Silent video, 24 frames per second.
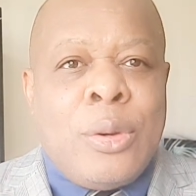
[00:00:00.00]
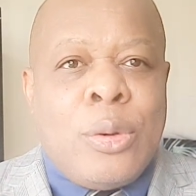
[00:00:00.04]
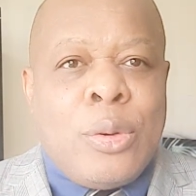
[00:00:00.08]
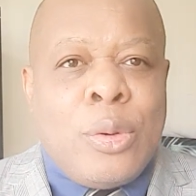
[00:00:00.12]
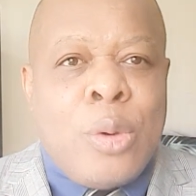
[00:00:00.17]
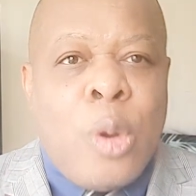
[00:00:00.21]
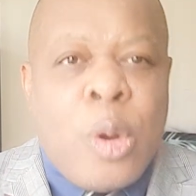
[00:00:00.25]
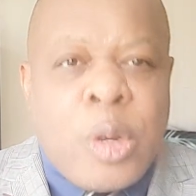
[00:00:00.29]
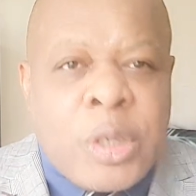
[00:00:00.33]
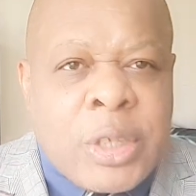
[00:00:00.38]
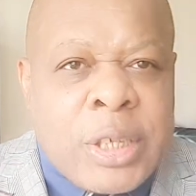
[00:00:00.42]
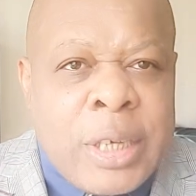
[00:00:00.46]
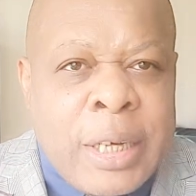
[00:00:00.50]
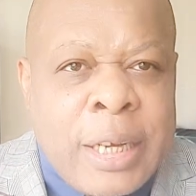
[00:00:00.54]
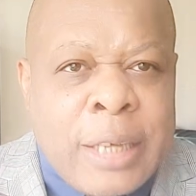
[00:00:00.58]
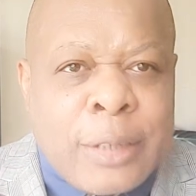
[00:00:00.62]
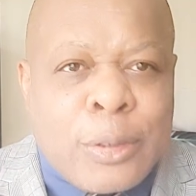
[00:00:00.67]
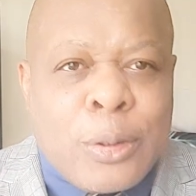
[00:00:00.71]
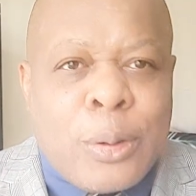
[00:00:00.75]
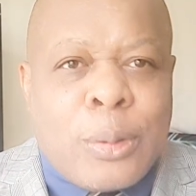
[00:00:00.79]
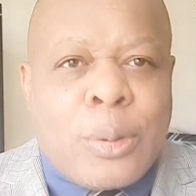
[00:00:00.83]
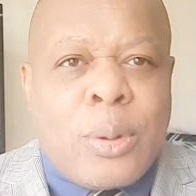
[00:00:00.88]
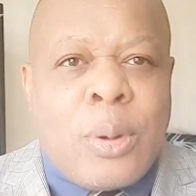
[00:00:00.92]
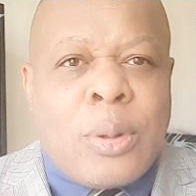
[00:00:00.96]
No
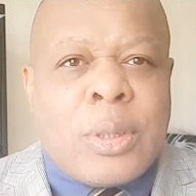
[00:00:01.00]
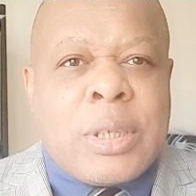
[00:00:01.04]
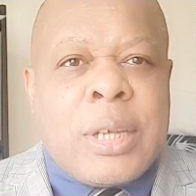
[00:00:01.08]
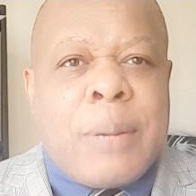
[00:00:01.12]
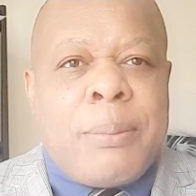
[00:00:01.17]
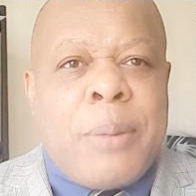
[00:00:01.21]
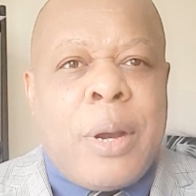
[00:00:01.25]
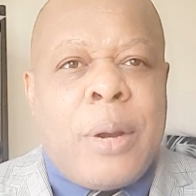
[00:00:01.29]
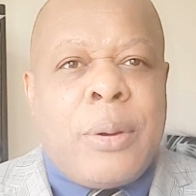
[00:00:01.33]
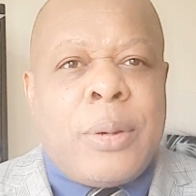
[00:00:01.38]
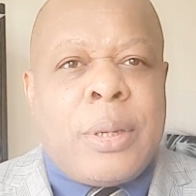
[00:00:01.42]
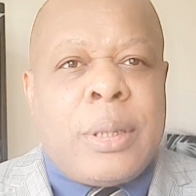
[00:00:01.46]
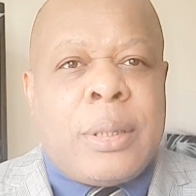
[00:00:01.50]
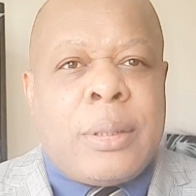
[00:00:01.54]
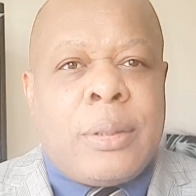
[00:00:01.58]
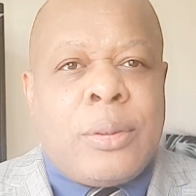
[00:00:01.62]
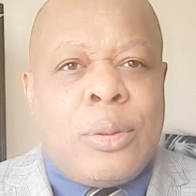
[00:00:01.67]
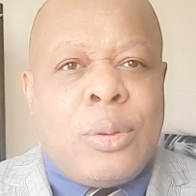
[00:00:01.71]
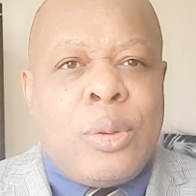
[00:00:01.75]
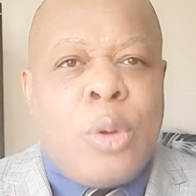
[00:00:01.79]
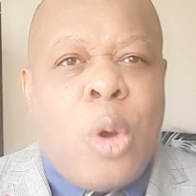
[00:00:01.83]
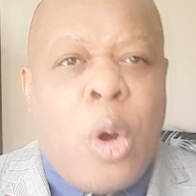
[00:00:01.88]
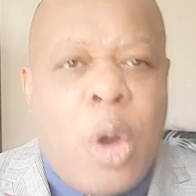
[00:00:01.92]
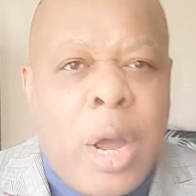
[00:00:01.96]
senator talks about it.
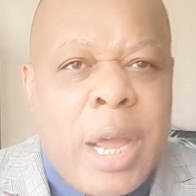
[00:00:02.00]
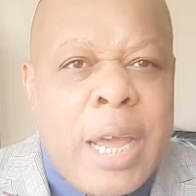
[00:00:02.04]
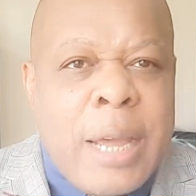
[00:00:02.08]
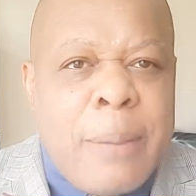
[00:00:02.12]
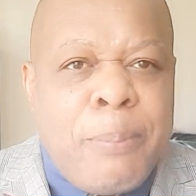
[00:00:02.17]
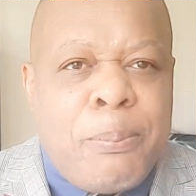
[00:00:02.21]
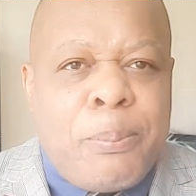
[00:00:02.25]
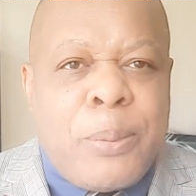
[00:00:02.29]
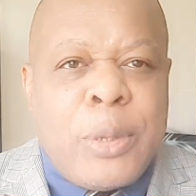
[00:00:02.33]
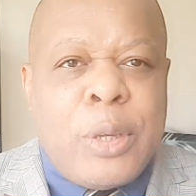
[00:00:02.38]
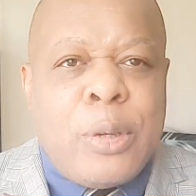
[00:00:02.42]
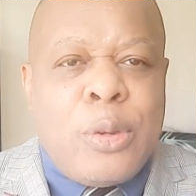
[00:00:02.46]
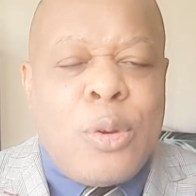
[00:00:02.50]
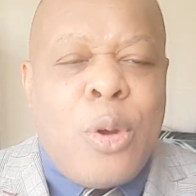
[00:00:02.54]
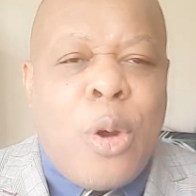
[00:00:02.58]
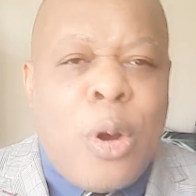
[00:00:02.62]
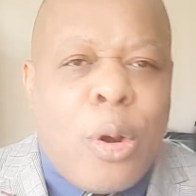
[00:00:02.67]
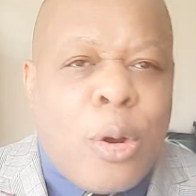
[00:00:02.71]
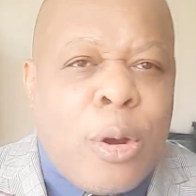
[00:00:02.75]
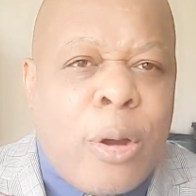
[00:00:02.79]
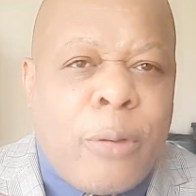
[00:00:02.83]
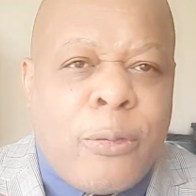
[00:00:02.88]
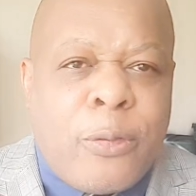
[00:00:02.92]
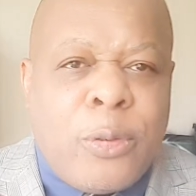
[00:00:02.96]
No MP,
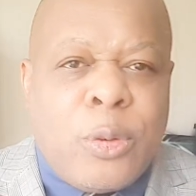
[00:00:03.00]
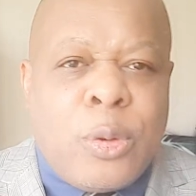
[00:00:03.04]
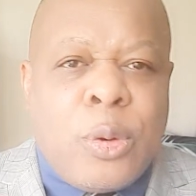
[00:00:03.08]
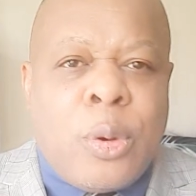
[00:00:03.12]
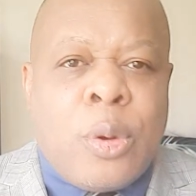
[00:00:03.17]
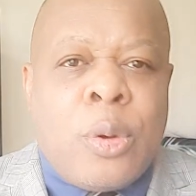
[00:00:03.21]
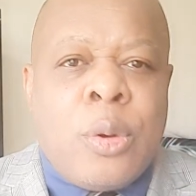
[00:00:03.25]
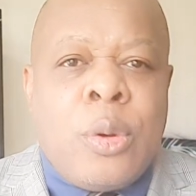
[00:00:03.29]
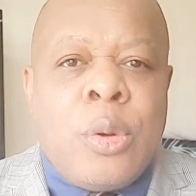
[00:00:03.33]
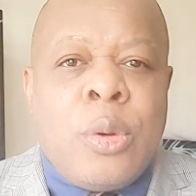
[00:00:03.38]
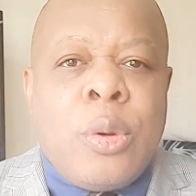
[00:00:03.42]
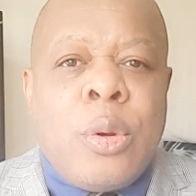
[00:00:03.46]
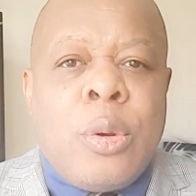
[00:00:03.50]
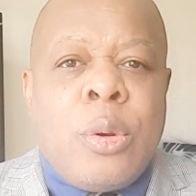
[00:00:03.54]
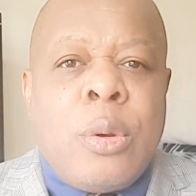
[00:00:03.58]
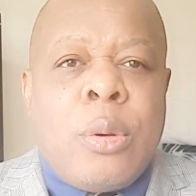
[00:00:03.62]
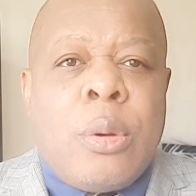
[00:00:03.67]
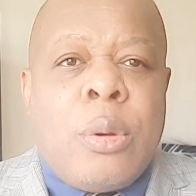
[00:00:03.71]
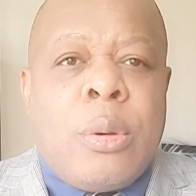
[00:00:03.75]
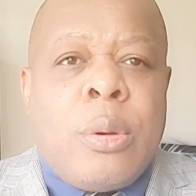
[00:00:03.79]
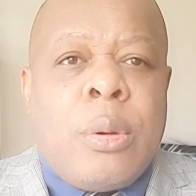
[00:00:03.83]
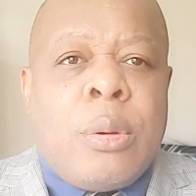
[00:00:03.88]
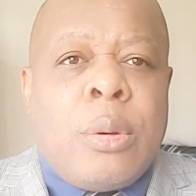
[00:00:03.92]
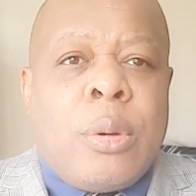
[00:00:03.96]
no governor,
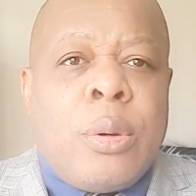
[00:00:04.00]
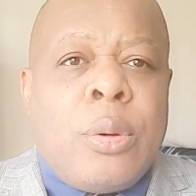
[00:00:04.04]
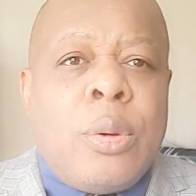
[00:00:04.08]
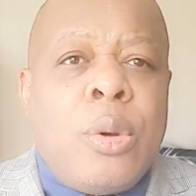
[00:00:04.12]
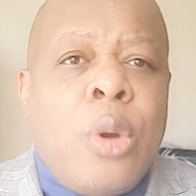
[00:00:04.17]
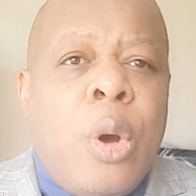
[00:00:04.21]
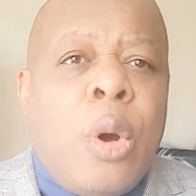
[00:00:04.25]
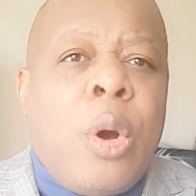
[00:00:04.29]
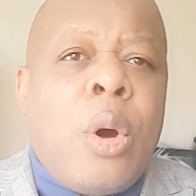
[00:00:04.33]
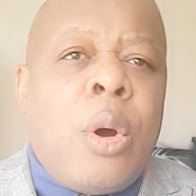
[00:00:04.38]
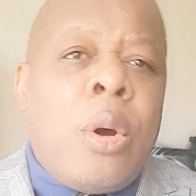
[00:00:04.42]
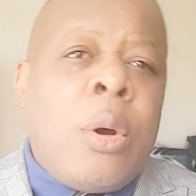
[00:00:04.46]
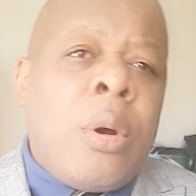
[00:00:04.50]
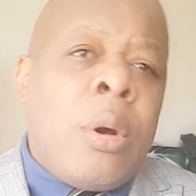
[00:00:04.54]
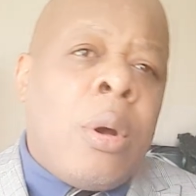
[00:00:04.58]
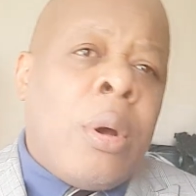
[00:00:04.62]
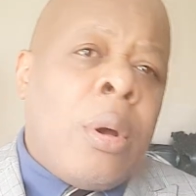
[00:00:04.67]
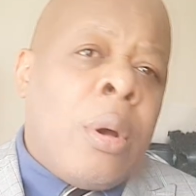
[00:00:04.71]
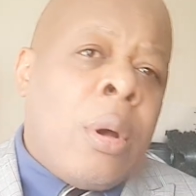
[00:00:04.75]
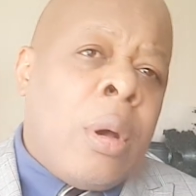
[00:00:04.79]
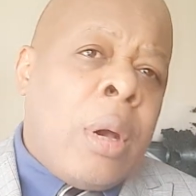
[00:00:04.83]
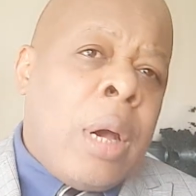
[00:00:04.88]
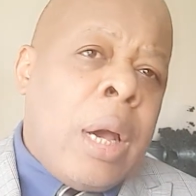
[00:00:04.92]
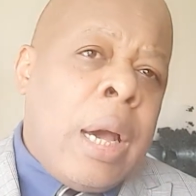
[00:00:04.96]
no